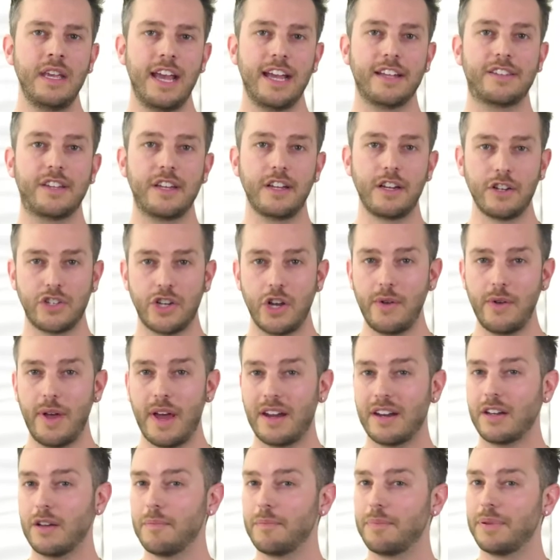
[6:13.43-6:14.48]
It's gonna show you
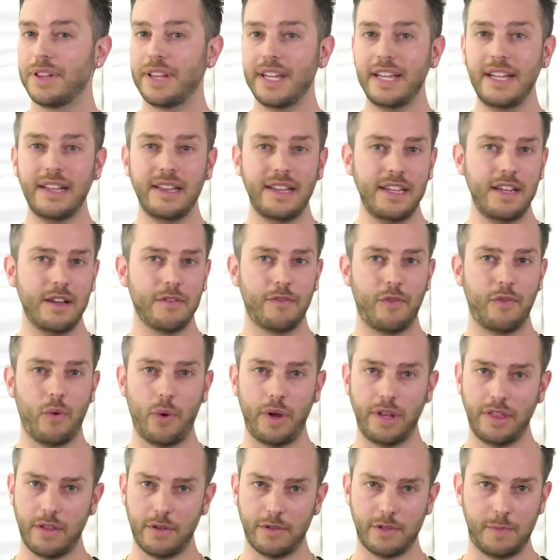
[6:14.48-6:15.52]
how to completely avoid